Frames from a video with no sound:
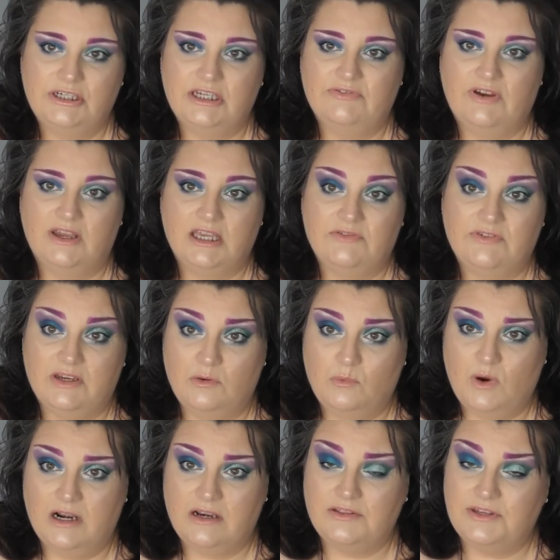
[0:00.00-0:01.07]
if I give it a
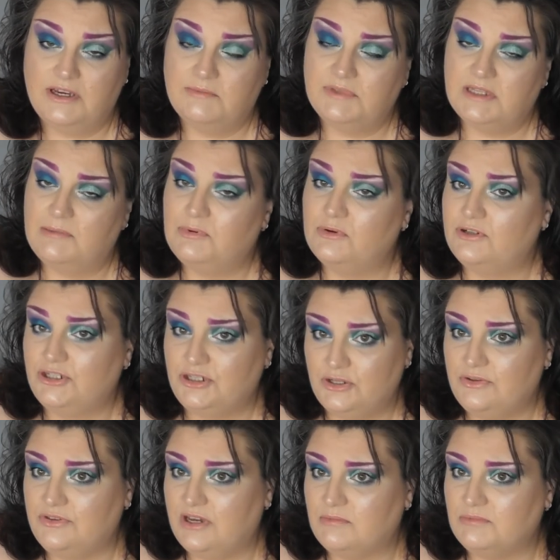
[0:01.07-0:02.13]
one thumbs up or a two
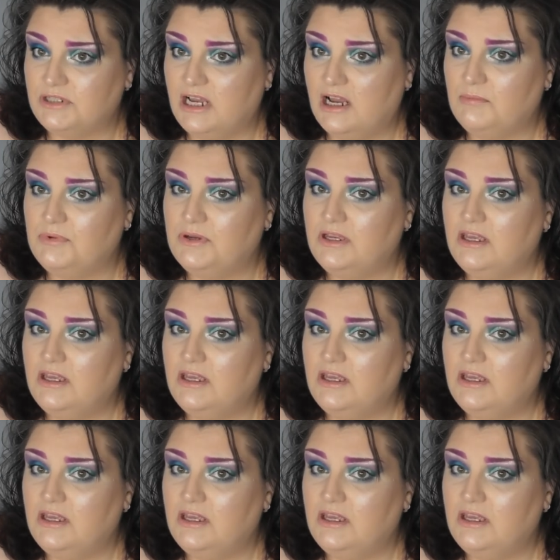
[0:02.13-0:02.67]
thumbs up,